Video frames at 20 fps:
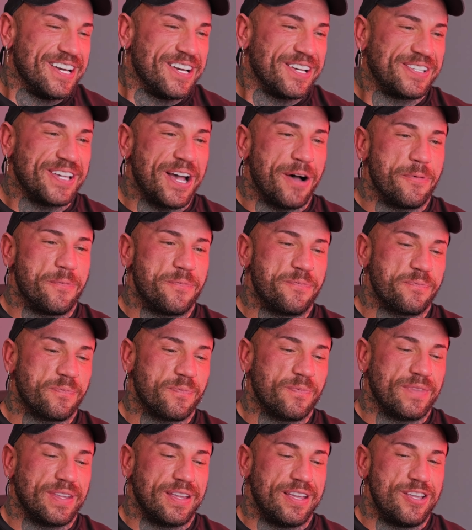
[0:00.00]
So,
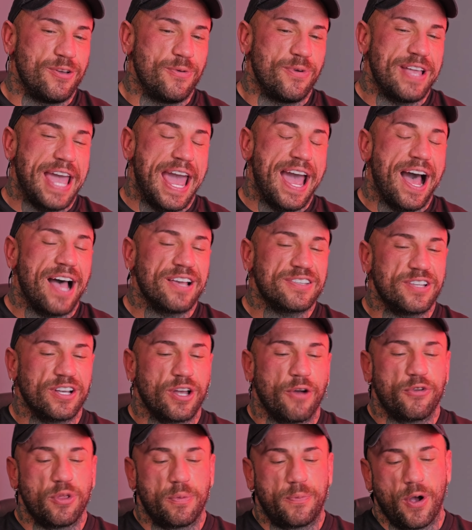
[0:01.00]
it has to
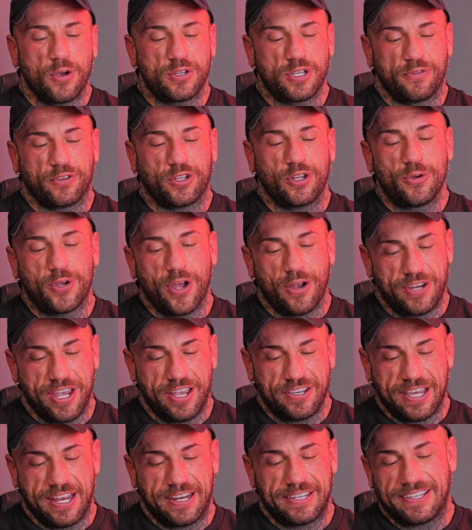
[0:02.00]
go through the process of
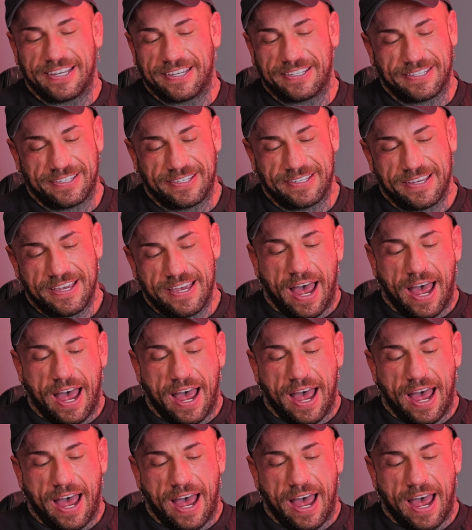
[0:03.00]
gluconeogenesis.